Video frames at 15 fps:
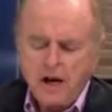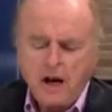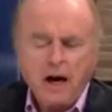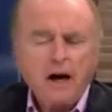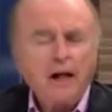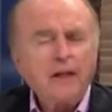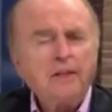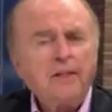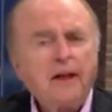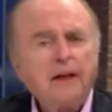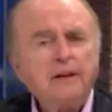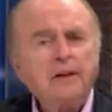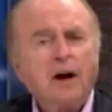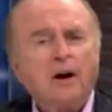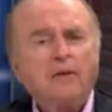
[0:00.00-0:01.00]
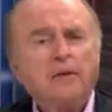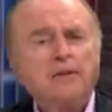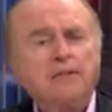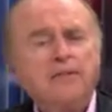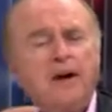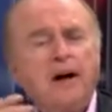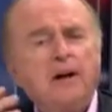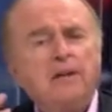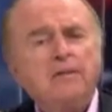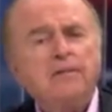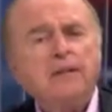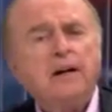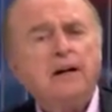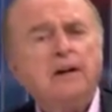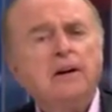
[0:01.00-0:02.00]
that are involved
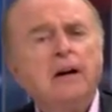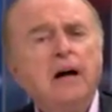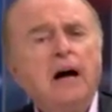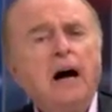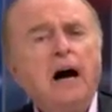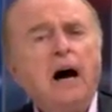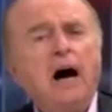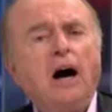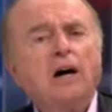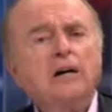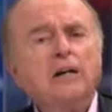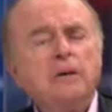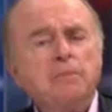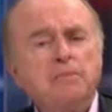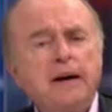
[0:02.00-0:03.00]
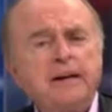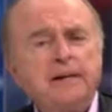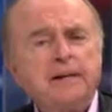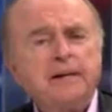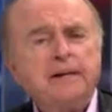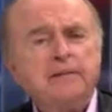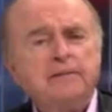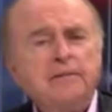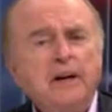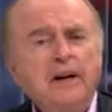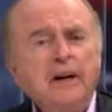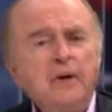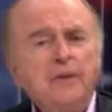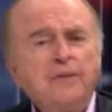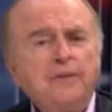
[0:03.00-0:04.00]
there are competitive.
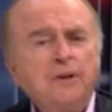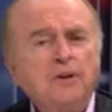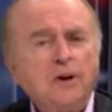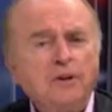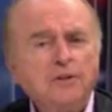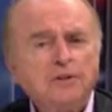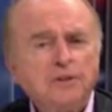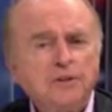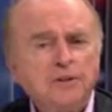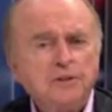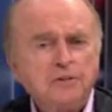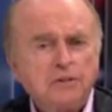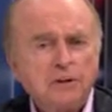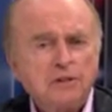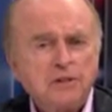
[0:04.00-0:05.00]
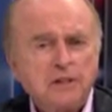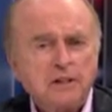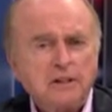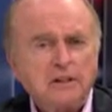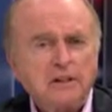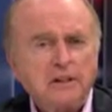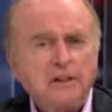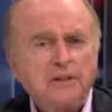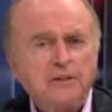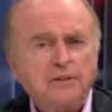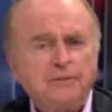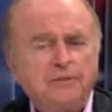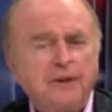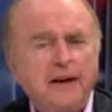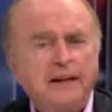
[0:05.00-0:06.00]
If you go to the DeRosa clinic,
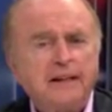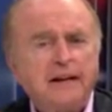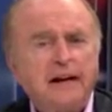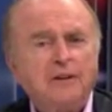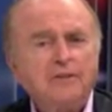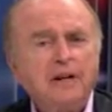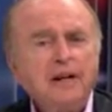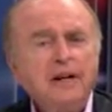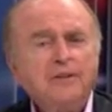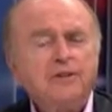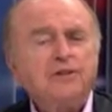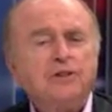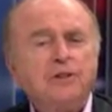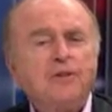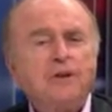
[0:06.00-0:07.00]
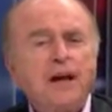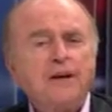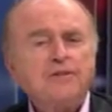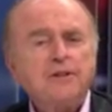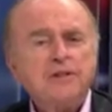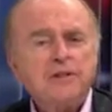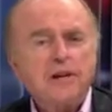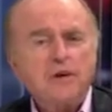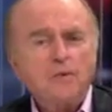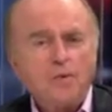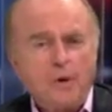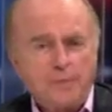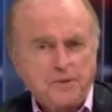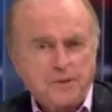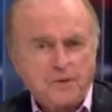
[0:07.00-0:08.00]
you'll find out that you don't have to say
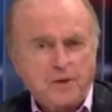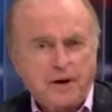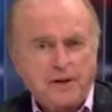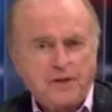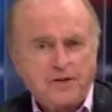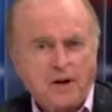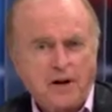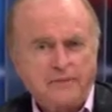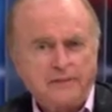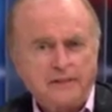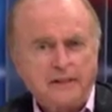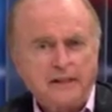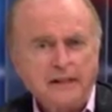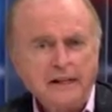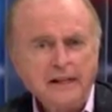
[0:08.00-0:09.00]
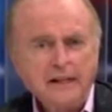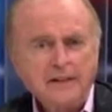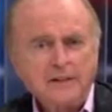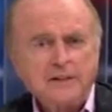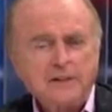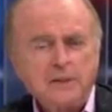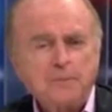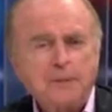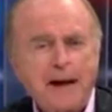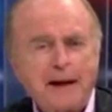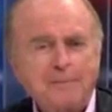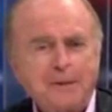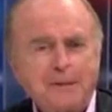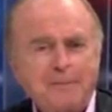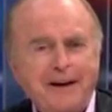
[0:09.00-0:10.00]
whoops quite as often. This is
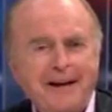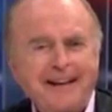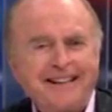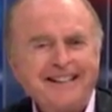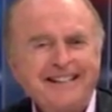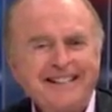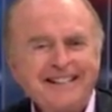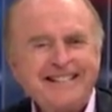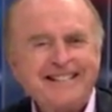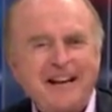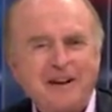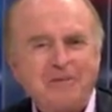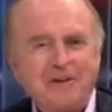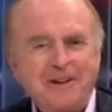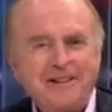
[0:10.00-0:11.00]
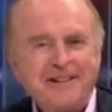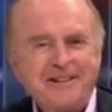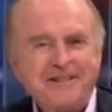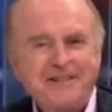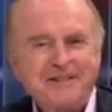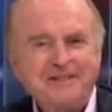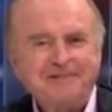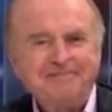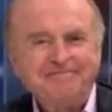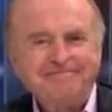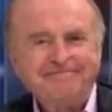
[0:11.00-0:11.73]
Pat McMahon. Stay with us.